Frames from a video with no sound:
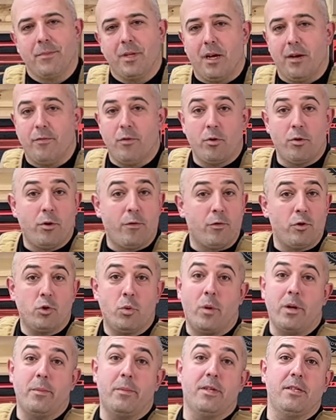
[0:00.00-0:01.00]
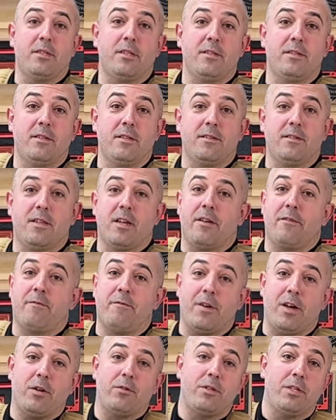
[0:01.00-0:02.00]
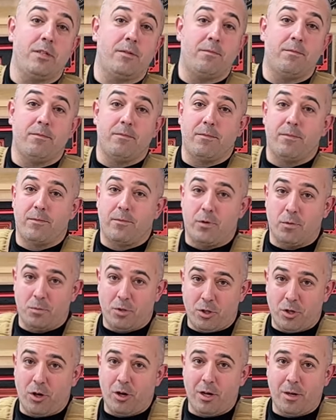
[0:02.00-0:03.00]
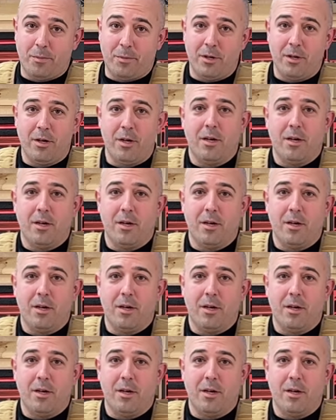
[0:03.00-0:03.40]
I've owned over 20 businesses that I've founded from startup.